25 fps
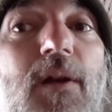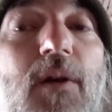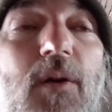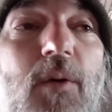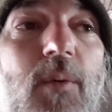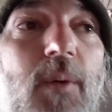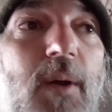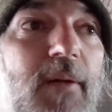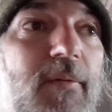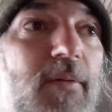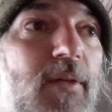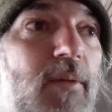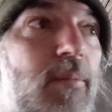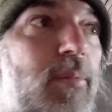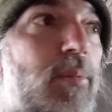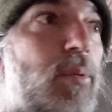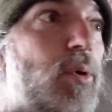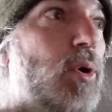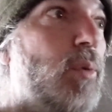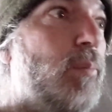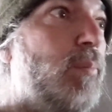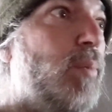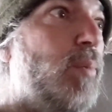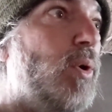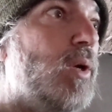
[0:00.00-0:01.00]
or whatever the
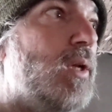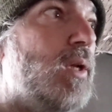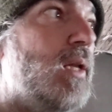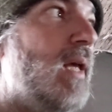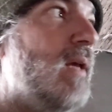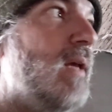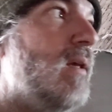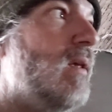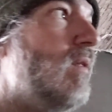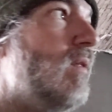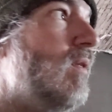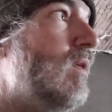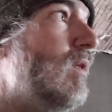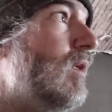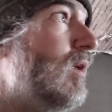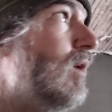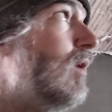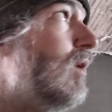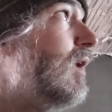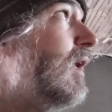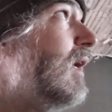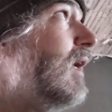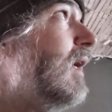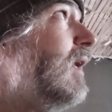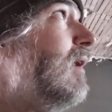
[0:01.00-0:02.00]
board length you
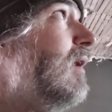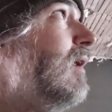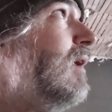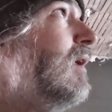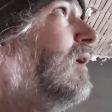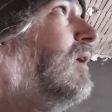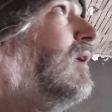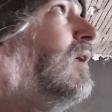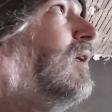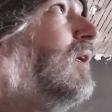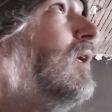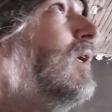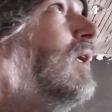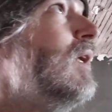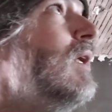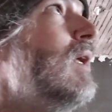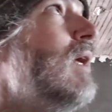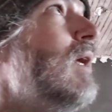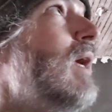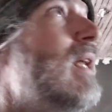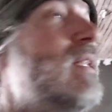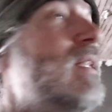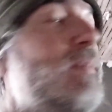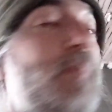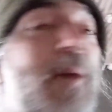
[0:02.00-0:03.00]
need.
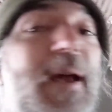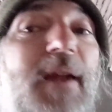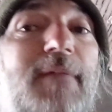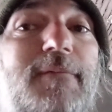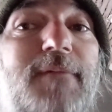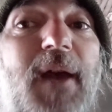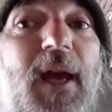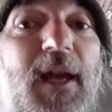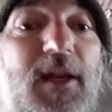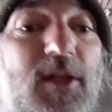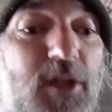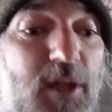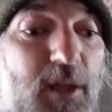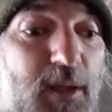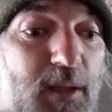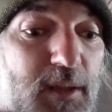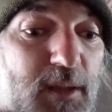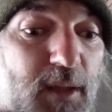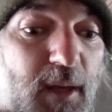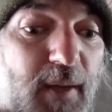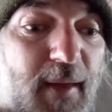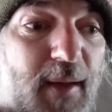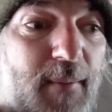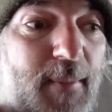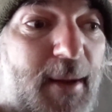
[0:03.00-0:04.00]
It's manufactured,
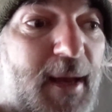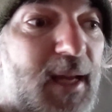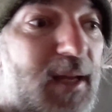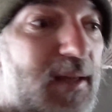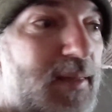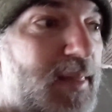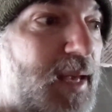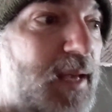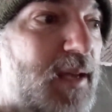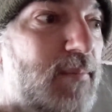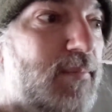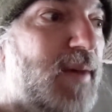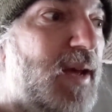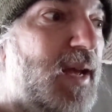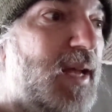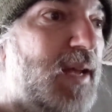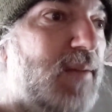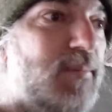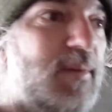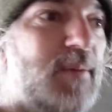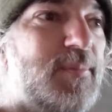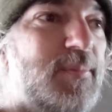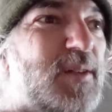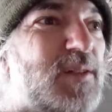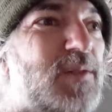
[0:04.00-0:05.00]
so they can make
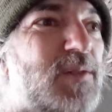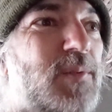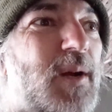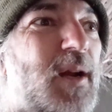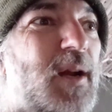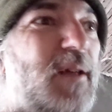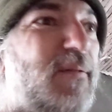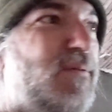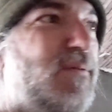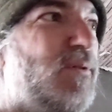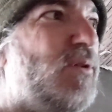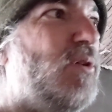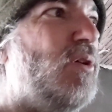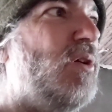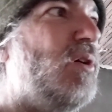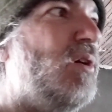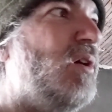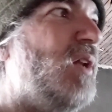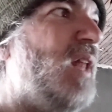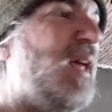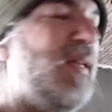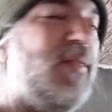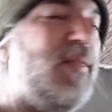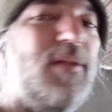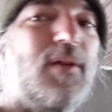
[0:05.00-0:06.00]
them up to
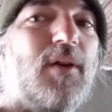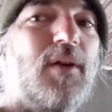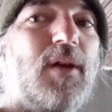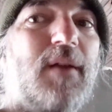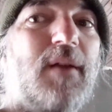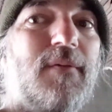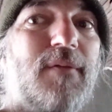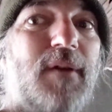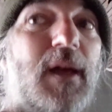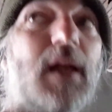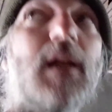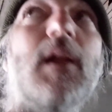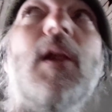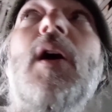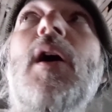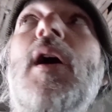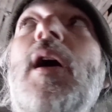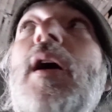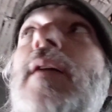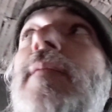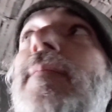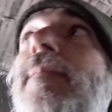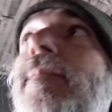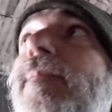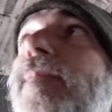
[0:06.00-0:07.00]
24, like 30 feet long.